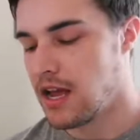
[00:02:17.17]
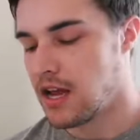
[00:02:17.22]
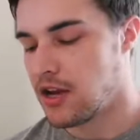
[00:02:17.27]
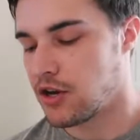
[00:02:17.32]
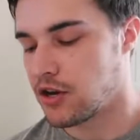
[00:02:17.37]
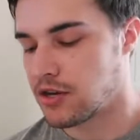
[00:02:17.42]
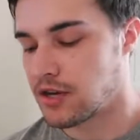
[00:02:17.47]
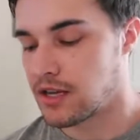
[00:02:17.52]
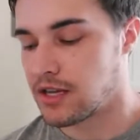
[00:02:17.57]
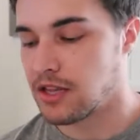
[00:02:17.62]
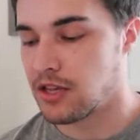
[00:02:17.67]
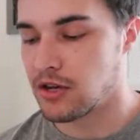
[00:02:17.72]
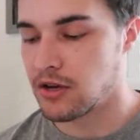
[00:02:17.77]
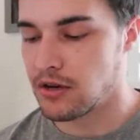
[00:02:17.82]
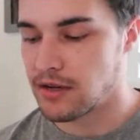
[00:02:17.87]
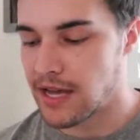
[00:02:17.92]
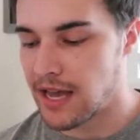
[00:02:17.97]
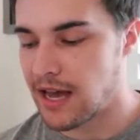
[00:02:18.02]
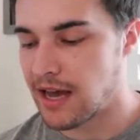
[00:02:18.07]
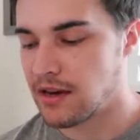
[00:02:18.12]
you're going to click
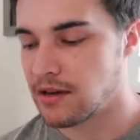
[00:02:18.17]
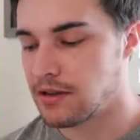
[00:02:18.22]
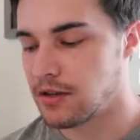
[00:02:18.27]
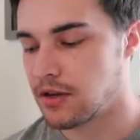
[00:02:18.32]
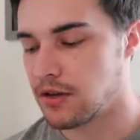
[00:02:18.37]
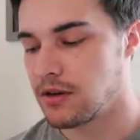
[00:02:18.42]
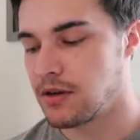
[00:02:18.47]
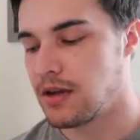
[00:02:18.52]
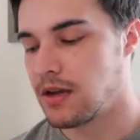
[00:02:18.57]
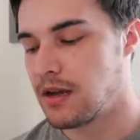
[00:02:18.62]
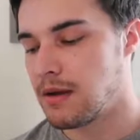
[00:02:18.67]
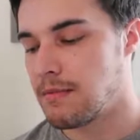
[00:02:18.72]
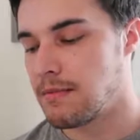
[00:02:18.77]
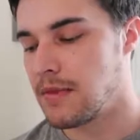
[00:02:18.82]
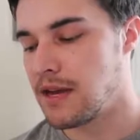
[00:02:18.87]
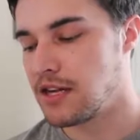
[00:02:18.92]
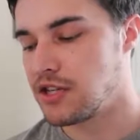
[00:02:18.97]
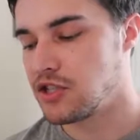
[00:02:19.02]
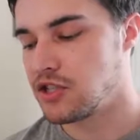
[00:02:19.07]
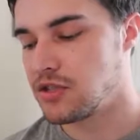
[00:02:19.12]
on add alert.
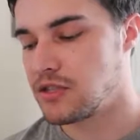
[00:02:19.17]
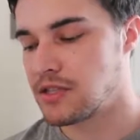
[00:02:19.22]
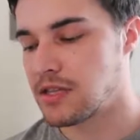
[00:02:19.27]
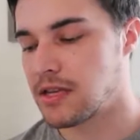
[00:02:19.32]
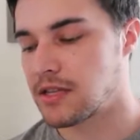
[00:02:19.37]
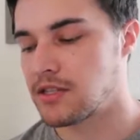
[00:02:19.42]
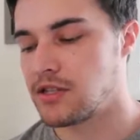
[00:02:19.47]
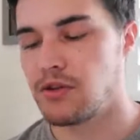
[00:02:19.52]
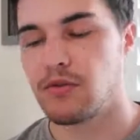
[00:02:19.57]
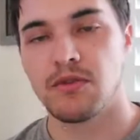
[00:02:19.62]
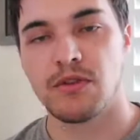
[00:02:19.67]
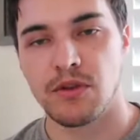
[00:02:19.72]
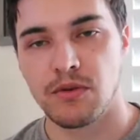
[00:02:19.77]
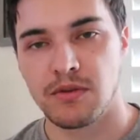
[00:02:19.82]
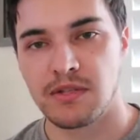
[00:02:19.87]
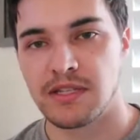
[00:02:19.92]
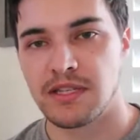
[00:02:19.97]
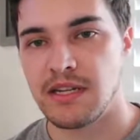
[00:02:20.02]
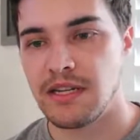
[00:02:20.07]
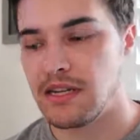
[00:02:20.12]
Make sure you select Euro
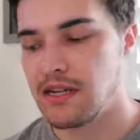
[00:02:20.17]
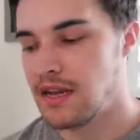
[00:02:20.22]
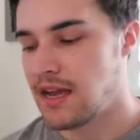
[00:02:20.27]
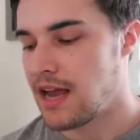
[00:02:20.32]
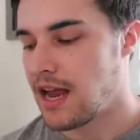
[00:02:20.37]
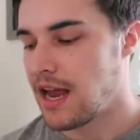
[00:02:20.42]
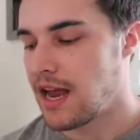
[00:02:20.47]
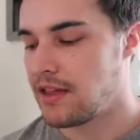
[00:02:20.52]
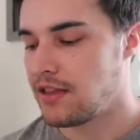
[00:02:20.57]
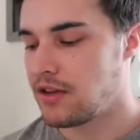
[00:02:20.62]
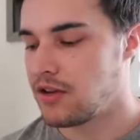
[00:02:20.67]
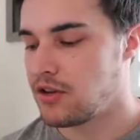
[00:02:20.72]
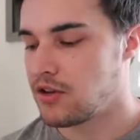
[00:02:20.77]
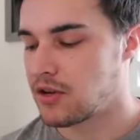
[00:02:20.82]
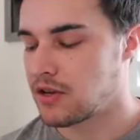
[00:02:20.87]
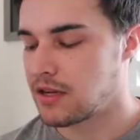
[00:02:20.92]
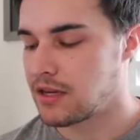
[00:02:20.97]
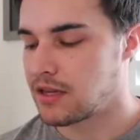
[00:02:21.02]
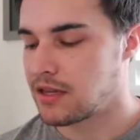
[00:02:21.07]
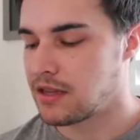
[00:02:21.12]
USD and then you're
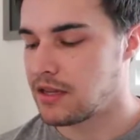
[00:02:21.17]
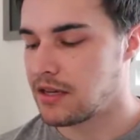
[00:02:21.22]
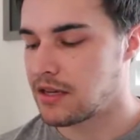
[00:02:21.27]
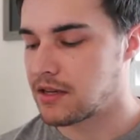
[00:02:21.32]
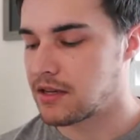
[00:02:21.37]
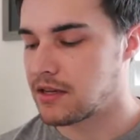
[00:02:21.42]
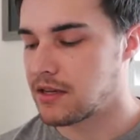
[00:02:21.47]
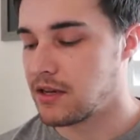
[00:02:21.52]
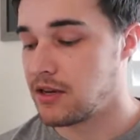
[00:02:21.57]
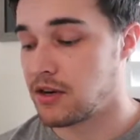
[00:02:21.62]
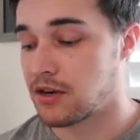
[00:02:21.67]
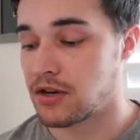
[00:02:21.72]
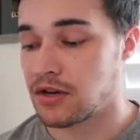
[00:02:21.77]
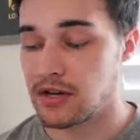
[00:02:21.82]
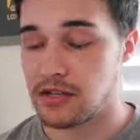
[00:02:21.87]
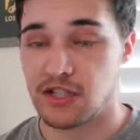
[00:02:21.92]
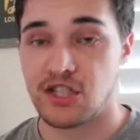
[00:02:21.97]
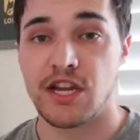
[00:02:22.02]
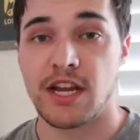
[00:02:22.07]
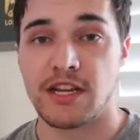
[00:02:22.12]
going
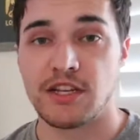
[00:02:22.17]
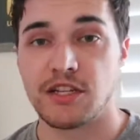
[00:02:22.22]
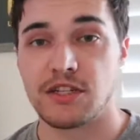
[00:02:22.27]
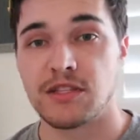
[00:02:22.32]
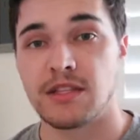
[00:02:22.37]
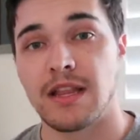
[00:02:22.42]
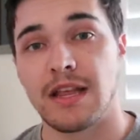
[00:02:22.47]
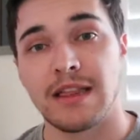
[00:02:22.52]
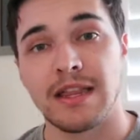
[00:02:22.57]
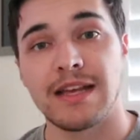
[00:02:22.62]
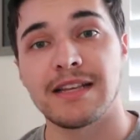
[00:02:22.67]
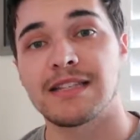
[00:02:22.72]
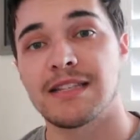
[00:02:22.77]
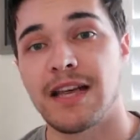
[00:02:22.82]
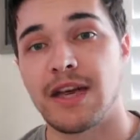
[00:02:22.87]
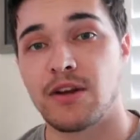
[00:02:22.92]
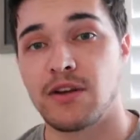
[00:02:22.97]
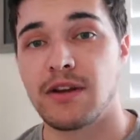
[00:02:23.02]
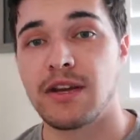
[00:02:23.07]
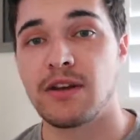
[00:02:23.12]
to change it to the less
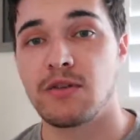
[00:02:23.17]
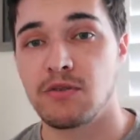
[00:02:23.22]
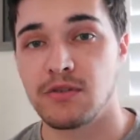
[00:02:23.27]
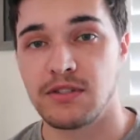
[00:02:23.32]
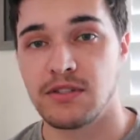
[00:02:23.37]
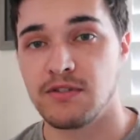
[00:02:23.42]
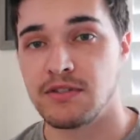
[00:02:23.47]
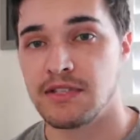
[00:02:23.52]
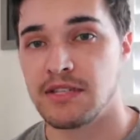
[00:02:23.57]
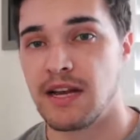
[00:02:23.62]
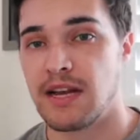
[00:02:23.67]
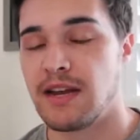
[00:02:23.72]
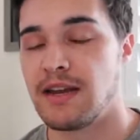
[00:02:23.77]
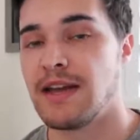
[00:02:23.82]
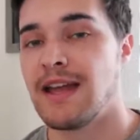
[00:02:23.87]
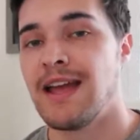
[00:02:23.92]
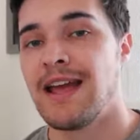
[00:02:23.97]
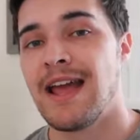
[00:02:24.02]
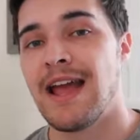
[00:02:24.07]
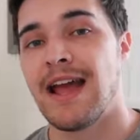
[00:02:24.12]
than or equal to sign
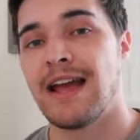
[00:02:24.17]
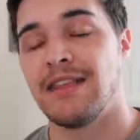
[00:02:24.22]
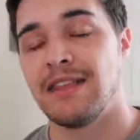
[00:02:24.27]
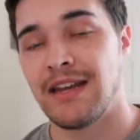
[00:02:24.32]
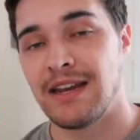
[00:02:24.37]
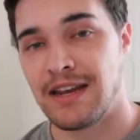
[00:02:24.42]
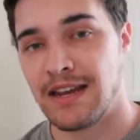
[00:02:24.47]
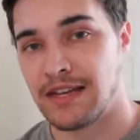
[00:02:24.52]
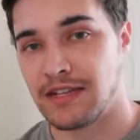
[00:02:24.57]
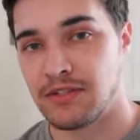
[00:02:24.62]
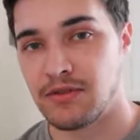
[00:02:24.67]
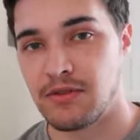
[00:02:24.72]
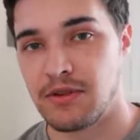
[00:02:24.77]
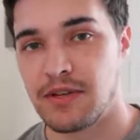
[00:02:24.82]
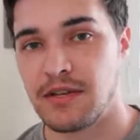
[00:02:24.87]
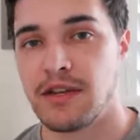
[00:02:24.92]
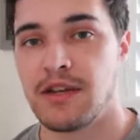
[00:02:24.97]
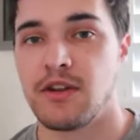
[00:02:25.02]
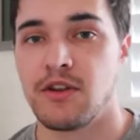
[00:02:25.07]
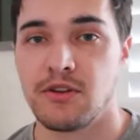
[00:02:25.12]
and then enter
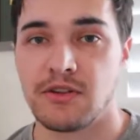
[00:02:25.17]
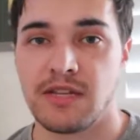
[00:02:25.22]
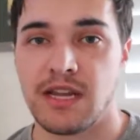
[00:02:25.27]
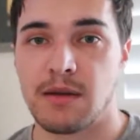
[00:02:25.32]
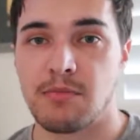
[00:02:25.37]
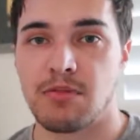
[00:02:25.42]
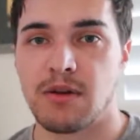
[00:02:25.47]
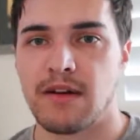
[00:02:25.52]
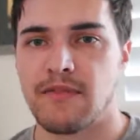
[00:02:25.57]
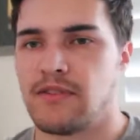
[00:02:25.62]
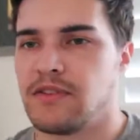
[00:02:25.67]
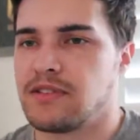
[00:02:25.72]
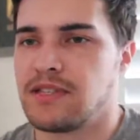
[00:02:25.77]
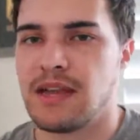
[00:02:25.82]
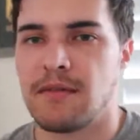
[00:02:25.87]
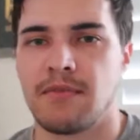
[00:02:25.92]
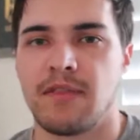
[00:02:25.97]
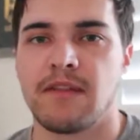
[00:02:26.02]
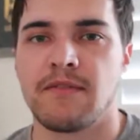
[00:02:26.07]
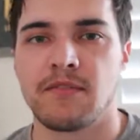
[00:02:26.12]
in your take profit.
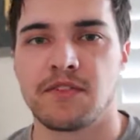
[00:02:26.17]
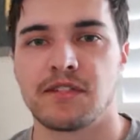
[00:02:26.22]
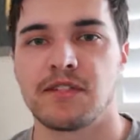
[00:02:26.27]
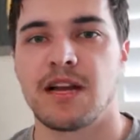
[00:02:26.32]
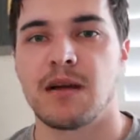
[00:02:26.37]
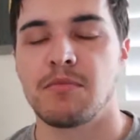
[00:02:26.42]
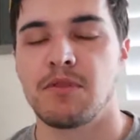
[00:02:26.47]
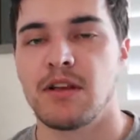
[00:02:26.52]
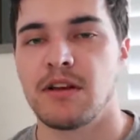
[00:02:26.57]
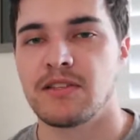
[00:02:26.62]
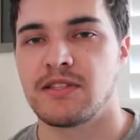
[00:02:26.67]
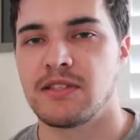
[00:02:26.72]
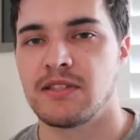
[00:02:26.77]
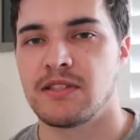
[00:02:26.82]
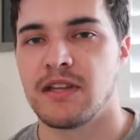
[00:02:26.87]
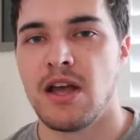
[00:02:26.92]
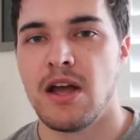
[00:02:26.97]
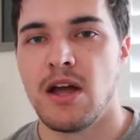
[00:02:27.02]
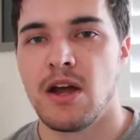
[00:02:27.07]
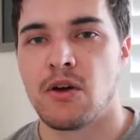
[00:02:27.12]
Same thing for stop
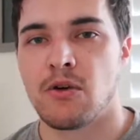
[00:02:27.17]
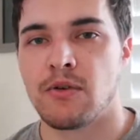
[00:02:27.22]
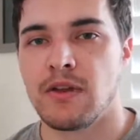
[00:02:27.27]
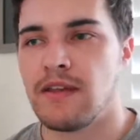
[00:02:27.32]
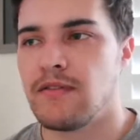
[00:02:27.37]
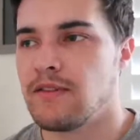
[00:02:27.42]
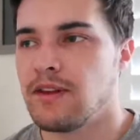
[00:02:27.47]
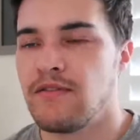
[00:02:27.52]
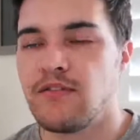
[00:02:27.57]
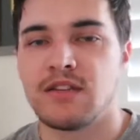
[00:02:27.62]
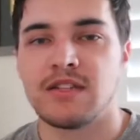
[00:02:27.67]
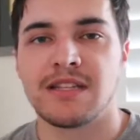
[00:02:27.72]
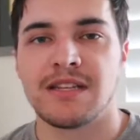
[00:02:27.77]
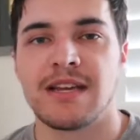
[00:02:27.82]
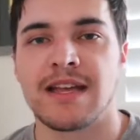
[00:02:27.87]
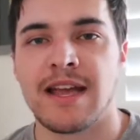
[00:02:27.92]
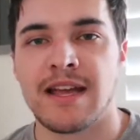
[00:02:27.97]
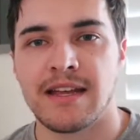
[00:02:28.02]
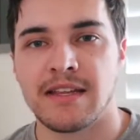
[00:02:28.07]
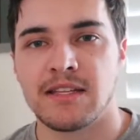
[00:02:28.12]
losses, or even if you
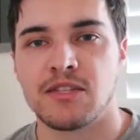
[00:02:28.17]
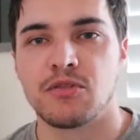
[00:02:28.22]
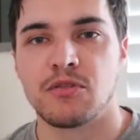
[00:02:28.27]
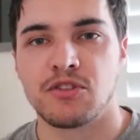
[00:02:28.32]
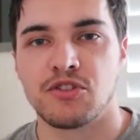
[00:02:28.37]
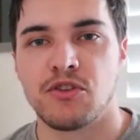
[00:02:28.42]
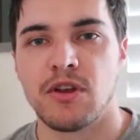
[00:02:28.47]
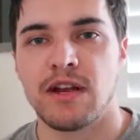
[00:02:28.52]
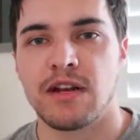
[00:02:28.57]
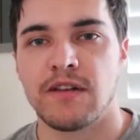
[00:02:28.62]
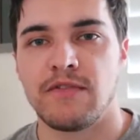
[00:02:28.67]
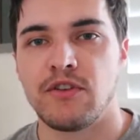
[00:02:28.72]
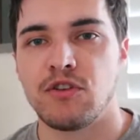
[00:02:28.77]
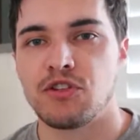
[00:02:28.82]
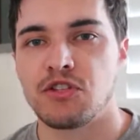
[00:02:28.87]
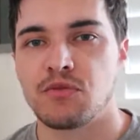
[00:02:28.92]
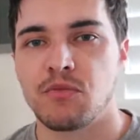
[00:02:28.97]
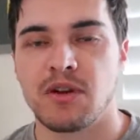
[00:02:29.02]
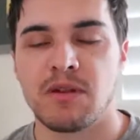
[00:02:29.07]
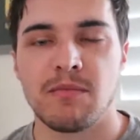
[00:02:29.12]
didn't get into a trade, if you
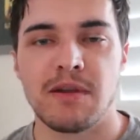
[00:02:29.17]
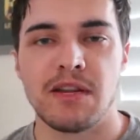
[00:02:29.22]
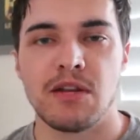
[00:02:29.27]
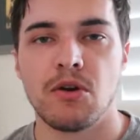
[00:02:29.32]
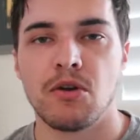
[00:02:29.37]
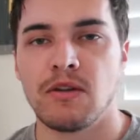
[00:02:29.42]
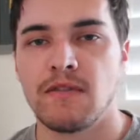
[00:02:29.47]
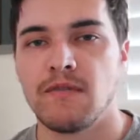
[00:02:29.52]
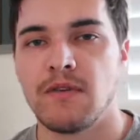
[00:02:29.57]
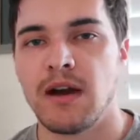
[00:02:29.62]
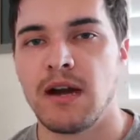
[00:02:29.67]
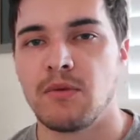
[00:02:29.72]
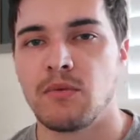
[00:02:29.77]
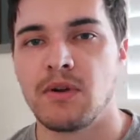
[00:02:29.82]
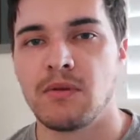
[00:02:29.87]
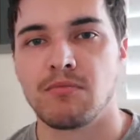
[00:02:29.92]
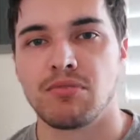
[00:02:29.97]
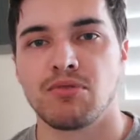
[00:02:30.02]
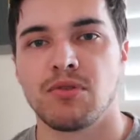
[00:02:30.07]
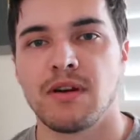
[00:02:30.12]
just want to be notified
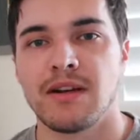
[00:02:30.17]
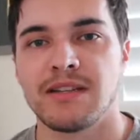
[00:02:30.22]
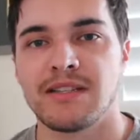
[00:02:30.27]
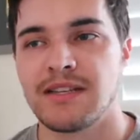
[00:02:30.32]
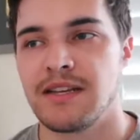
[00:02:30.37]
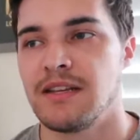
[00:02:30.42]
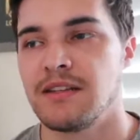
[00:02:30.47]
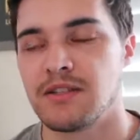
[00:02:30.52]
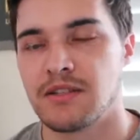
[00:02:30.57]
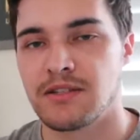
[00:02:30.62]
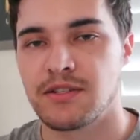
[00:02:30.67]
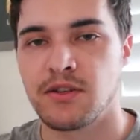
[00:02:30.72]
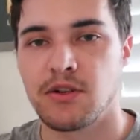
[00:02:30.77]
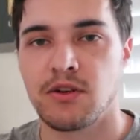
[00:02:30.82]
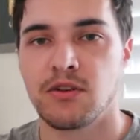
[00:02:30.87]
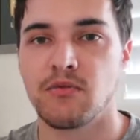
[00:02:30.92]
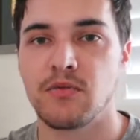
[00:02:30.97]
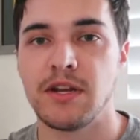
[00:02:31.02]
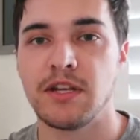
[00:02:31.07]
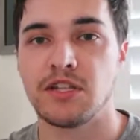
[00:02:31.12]
when price hits a
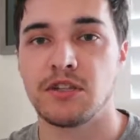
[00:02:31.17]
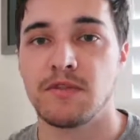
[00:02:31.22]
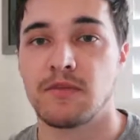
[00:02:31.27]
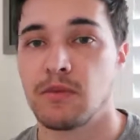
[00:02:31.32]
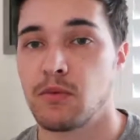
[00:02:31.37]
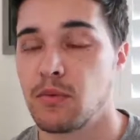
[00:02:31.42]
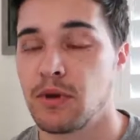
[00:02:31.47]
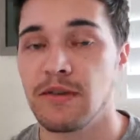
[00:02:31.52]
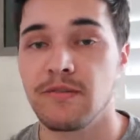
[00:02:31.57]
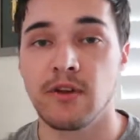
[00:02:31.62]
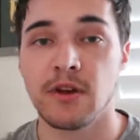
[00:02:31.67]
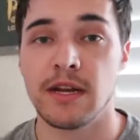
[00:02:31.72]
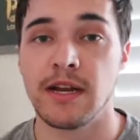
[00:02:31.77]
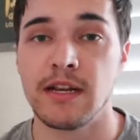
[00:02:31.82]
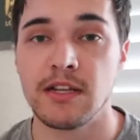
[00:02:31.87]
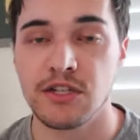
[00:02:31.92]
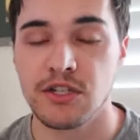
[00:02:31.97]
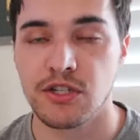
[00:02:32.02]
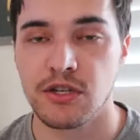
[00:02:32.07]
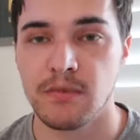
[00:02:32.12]
certain region for whatever
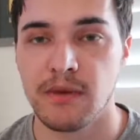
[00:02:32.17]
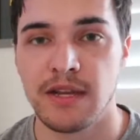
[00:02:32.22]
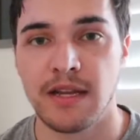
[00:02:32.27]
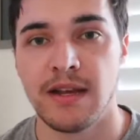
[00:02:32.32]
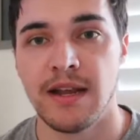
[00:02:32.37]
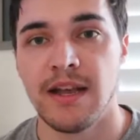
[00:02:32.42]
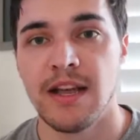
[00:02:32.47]
instrument,